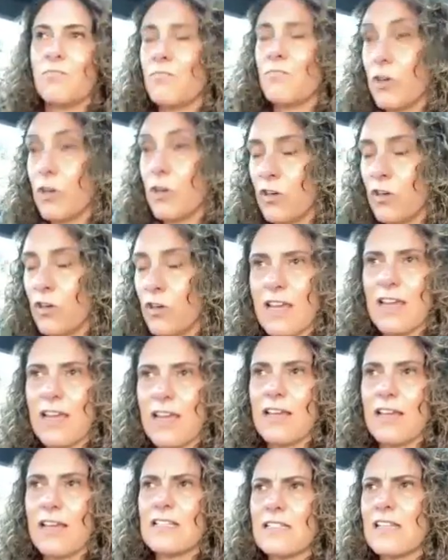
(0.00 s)

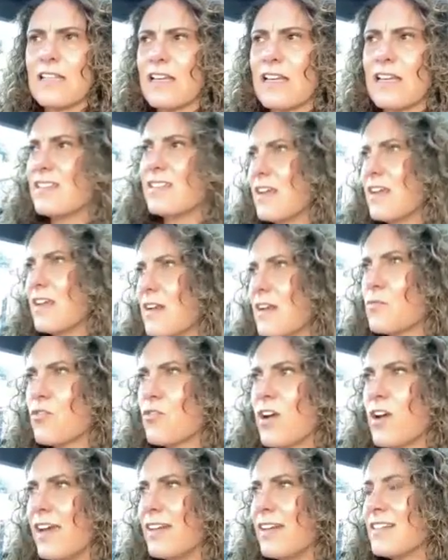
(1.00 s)
birthdays, they
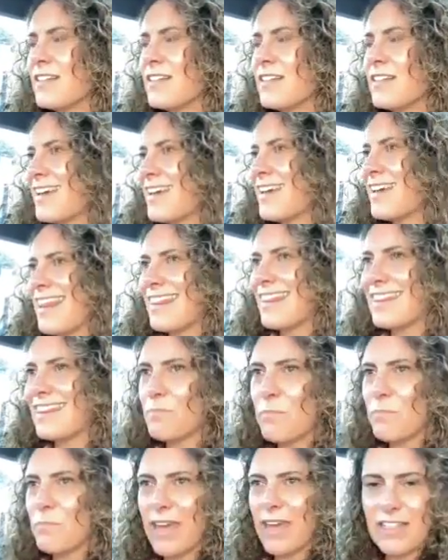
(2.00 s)
celebrate the
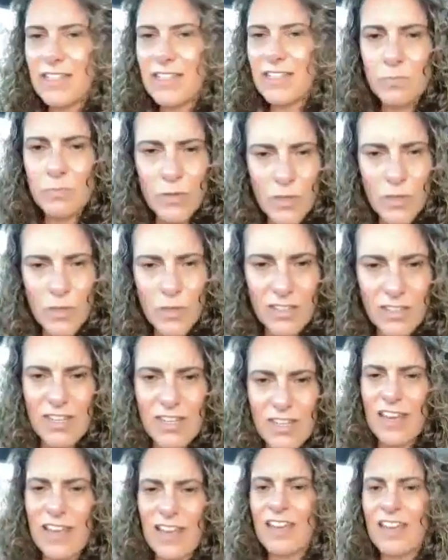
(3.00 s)
pet's
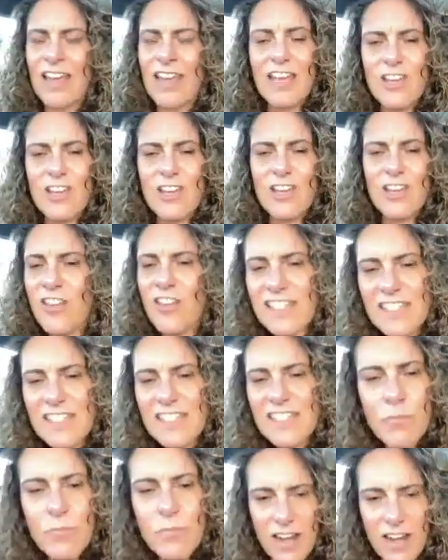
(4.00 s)
birthday, you know, they
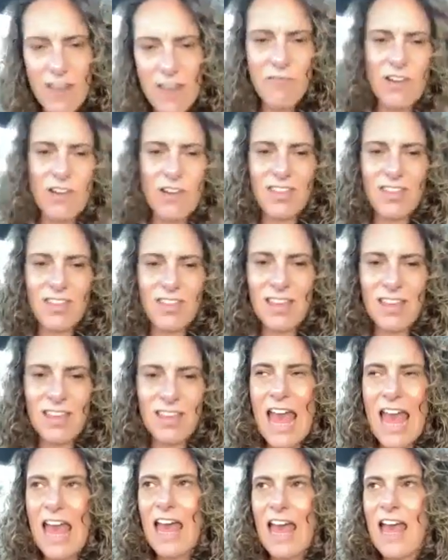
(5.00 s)
celebrate everything.
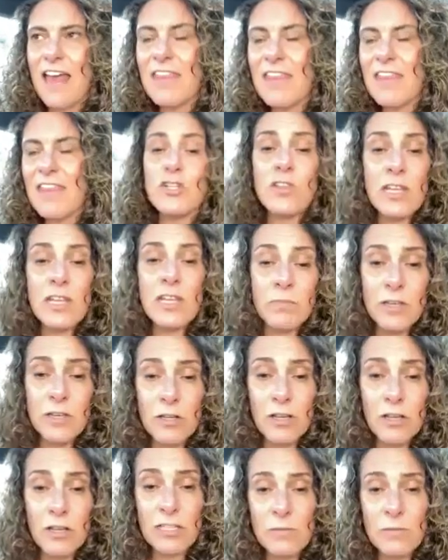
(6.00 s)
And they do that
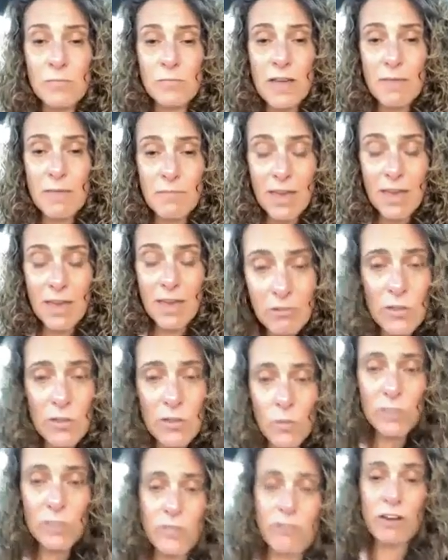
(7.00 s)
because my
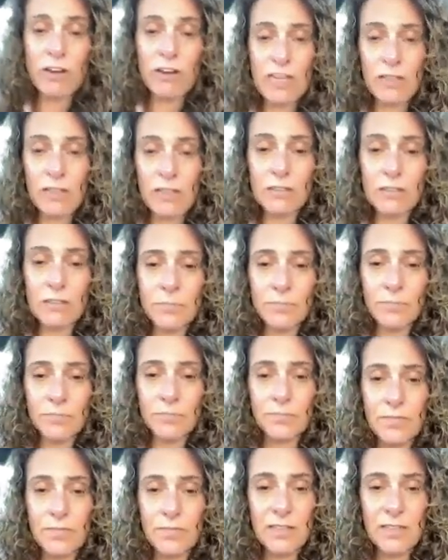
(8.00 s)
mother-in-law is very ill.
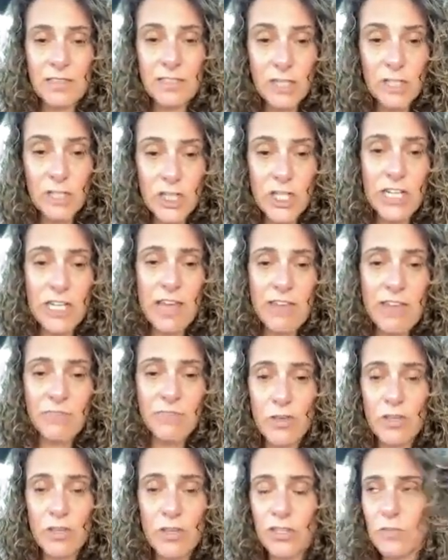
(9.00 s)
Since she gave
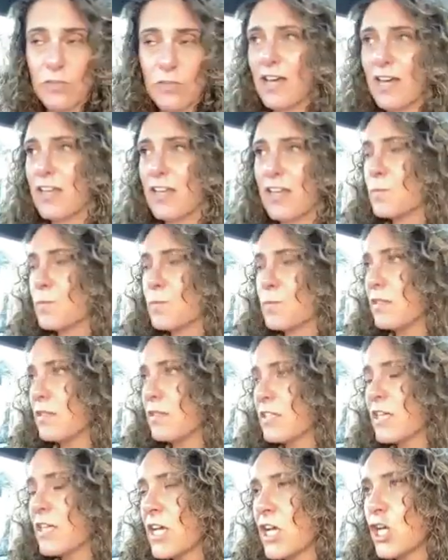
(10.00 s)
birth to my husband,
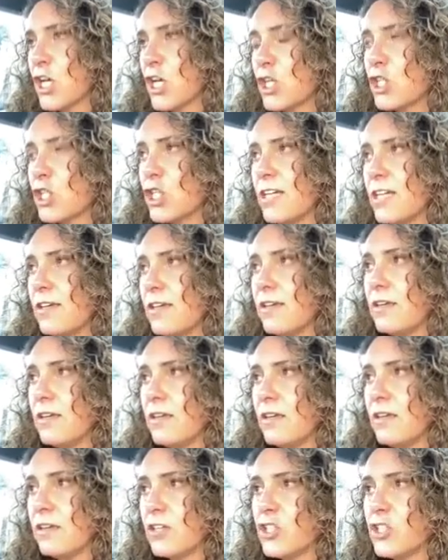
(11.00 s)

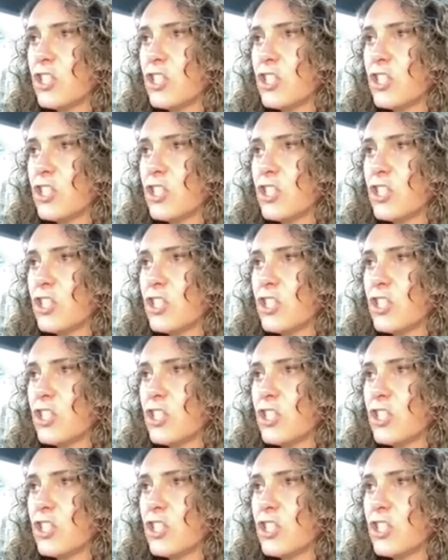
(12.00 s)
she's